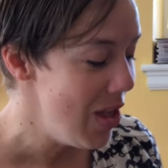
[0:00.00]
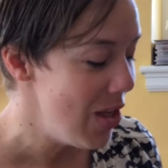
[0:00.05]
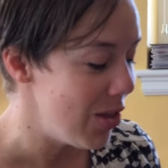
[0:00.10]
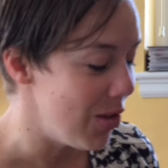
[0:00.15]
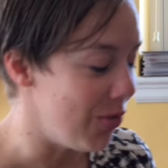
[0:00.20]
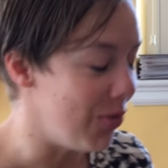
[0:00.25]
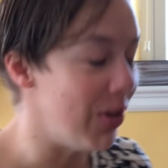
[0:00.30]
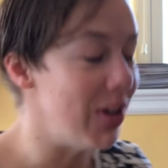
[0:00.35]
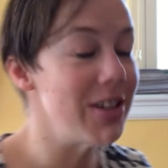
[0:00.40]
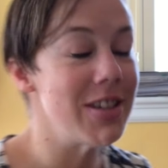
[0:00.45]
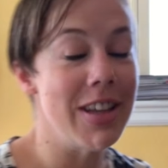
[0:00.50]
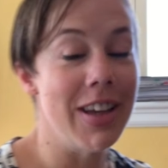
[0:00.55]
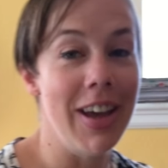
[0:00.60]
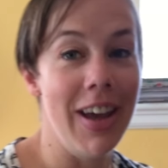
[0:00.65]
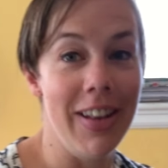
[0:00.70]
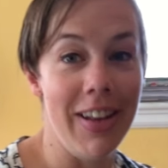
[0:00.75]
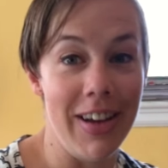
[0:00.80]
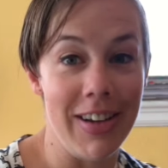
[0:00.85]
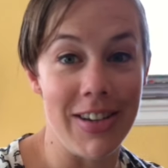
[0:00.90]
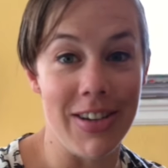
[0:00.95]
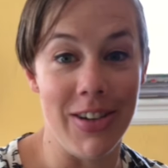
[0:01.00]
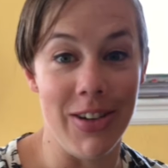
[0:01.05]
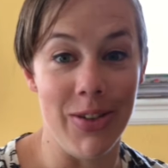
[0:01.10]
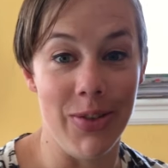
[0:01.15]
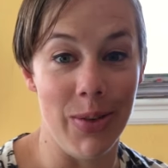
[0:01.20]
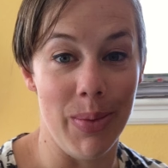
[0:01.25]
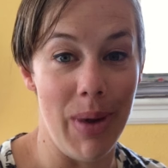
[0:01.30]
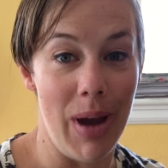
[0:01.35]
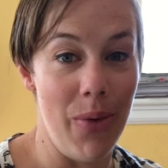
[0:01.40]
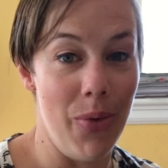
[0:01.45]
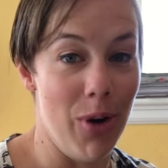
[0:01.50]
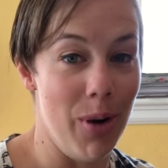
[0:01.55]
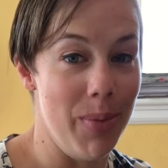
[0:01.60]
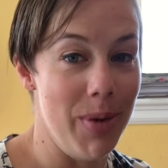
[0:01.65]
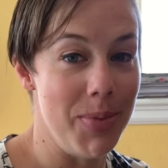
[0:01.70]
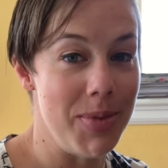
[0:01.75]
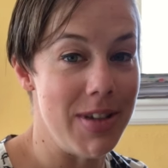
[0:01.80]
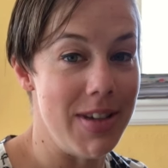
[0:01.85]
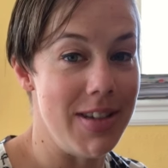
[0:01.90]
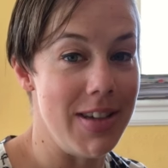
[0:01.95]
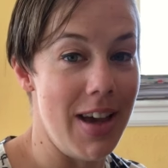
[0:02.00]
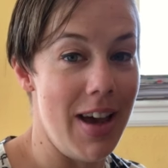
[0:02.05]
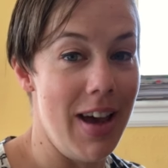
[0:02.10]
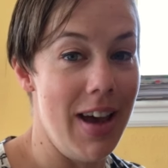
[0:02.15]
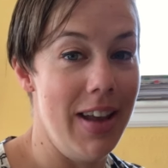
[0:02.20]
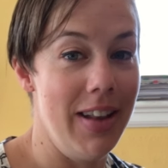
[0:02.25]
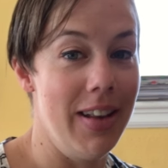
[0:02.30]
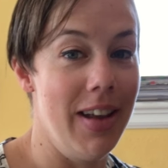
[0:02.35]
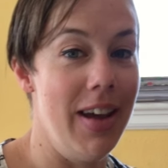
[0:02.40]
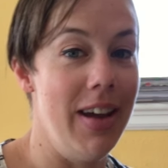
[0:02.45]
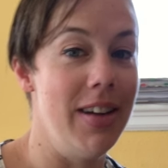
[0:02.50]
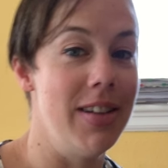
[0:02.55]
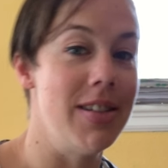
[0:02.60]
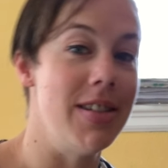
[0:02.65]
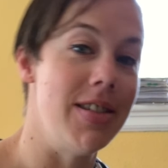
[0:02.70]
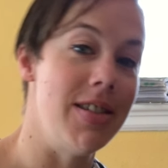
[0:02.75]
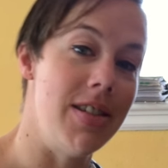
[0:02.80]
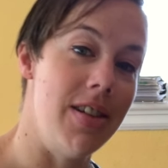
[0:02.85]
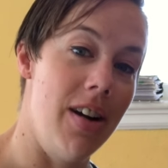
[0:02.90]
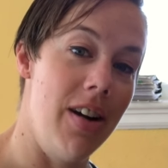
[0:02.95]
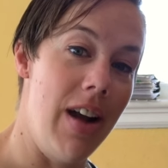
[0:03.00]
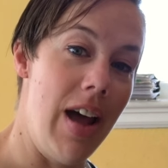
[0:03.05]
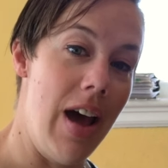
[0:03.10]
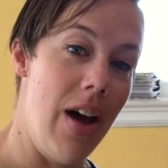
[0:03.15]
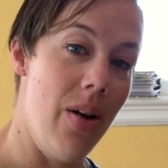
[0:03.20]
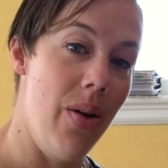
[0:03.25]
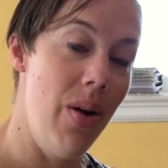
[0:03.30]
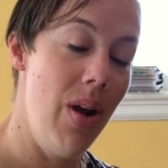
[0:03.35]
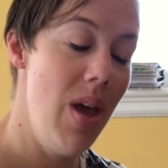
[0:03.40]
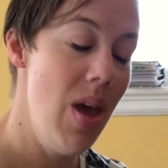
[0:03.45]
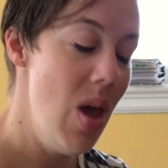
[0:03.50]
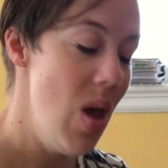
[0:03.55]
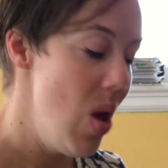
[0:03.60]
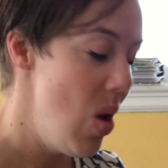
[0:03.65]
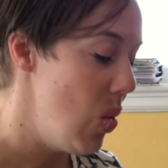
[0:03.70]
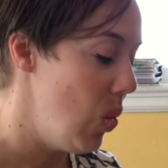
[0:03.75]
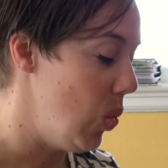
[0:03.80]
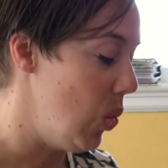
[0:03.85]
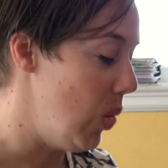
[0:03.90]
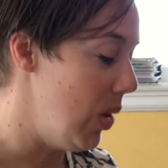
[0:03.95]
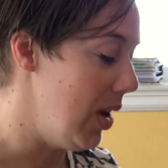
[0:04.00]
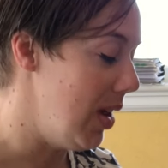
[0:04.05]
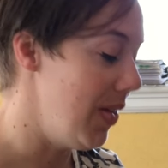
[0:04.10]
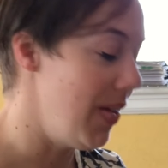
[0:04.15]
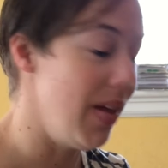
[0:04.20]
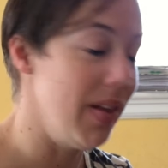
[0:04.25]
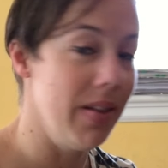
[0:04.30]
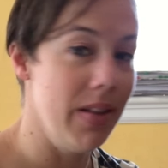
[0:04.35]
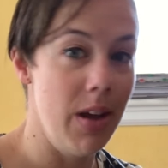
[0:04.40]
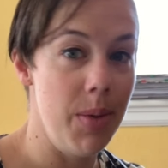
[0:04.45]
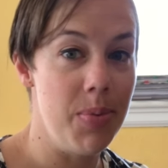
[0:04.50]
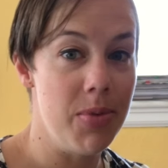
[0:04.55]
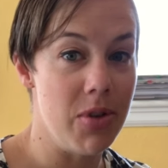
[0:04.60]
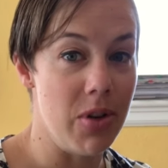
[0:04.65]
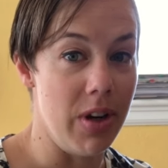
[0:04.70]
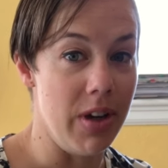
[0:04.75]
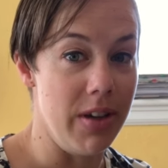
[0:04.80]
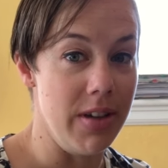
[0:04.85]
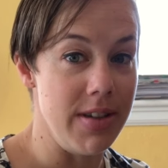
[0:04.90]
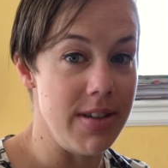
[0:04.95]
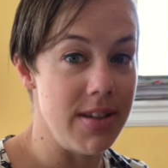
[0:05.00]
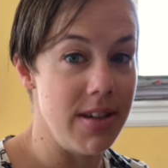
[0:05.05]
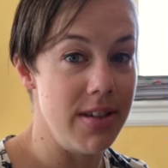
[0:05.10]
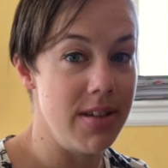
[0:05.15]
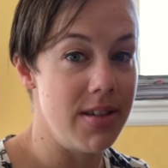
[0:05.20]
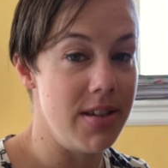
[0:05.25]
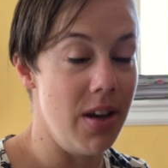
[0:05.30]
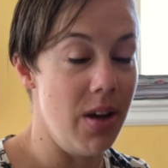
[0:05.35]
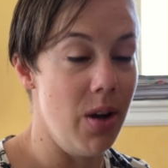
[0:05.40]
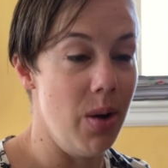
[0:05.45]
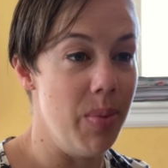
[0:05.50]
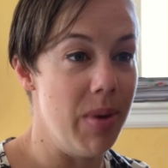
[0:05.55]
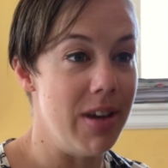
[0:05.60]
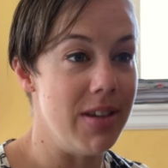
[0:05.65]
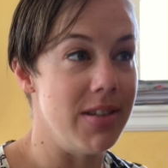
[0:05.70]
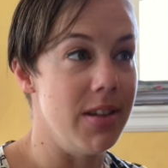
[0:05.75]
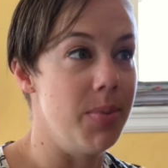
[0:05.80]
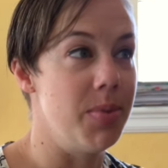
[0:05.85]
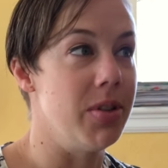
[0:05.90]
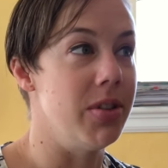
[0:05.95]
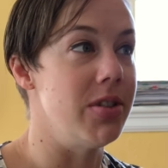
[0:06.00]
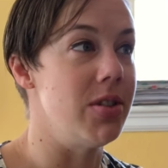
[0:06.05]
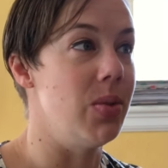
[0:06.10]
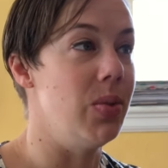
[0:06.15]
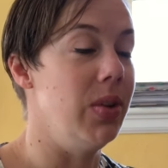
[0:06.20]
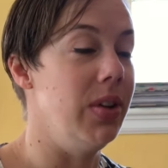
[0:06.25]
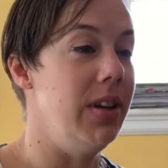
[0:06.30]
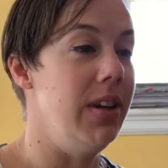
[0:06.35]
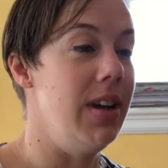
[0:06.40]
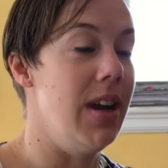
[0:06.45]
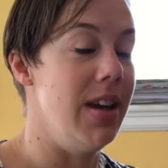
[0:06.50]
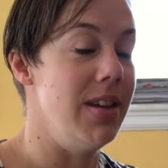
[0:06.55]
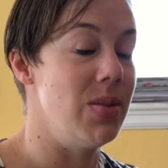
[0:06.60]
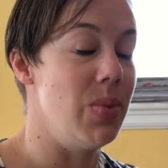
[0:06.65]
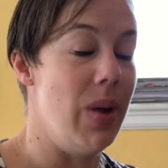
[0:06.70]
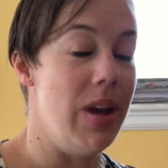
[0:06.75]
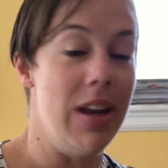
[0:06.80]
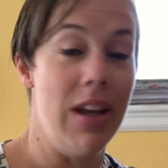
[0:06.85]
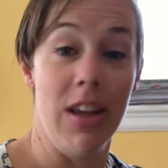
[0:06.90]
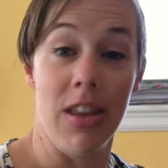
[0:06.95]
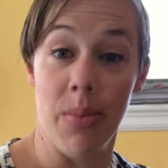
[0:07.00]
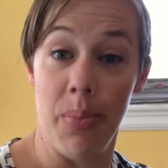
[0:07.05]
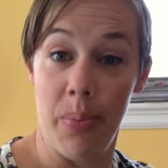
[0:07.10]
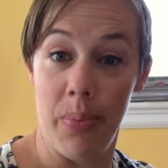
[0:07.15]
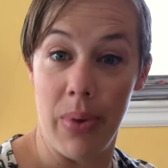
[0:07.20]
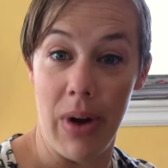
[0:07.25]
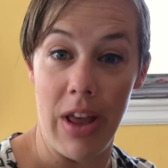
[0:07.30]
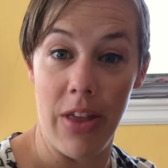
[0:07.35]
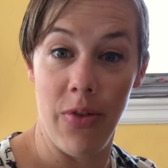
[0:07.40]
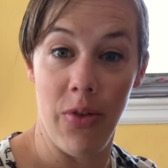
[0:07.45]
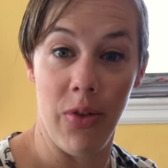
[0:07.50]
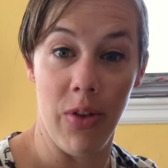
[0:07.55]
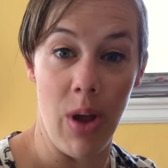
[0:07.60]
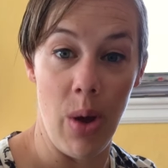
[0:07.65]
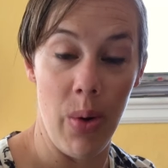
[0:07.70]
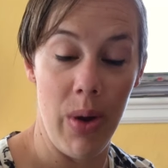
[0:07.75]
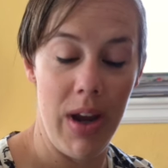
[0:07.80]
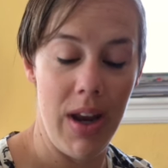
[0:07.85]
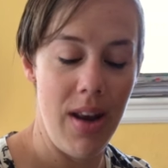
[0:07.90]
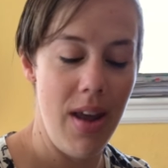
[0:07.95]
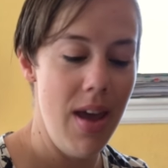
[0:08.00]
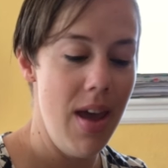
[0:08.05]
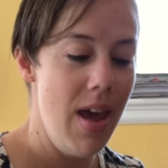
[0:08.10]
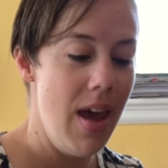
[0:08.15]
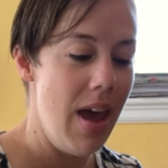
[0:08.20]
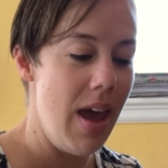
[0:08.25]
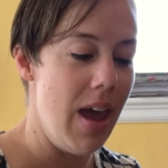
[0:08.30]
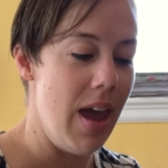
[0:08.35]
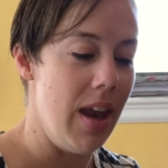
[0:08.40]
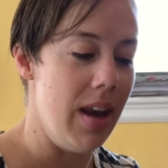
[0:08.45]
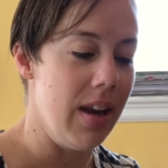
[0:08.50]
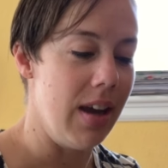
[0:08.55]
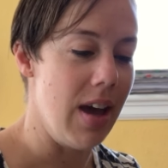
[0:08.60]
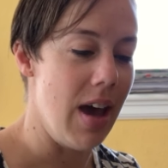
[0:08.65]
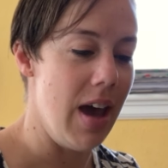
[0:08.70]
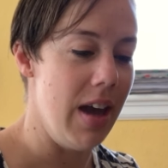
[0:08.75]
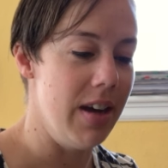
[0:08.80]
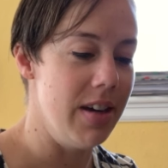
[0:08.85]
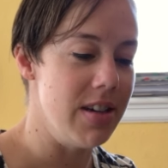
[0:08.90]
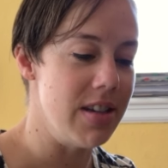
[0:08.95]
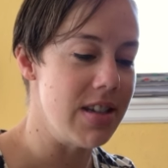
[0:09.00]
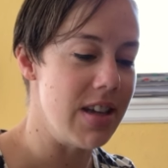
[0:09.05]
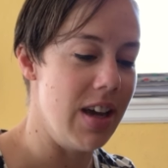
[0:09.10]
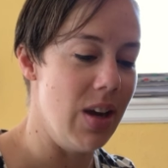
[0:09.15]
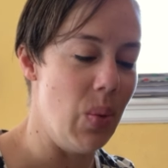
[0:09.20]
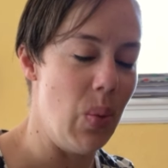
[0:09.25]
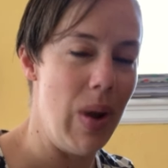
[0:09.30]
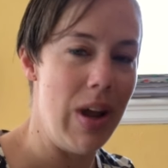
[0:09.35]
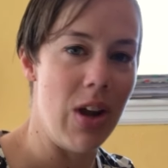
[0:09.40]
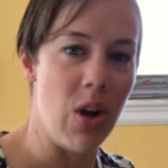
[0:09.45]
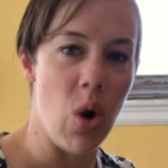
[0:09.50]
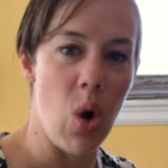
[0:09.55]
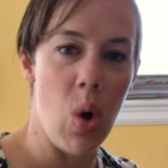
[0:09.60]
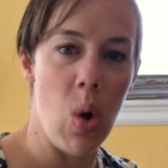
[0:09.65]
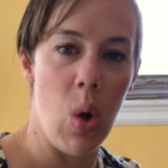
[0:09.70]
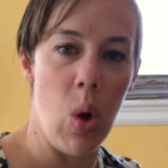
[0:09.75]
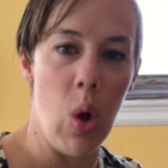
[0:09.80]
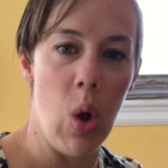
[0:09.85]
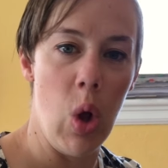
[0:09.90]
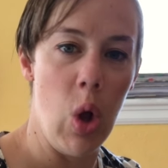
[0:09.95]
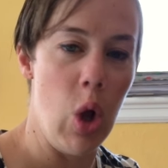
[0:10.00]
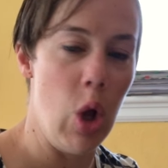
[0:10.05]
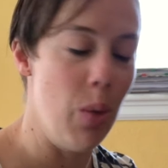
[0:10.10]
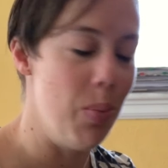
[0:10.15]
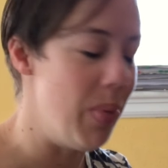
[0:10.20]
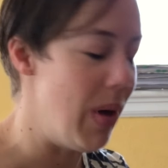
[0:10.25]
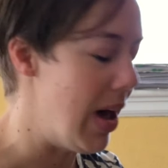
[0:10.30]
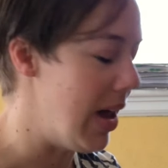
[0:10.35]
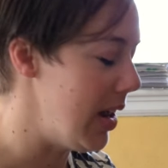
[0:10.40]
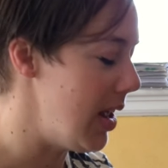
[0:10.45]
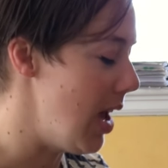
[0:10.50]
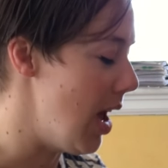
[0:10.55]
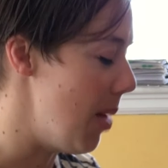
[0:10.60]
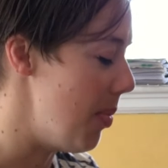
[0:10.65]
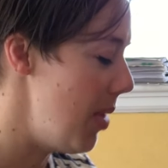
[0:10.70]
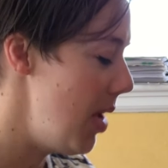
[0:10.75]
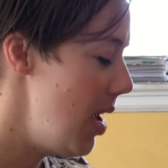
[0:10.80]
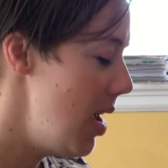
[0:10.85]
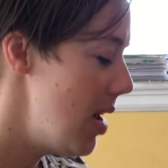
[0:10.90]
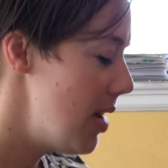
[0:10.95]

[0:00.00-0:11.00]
The first thing I like to do for my warm-ups is I like to start out with lip trills. So because lip trills are really a nice way to get the breath flowing and to kind of wake your whole body up.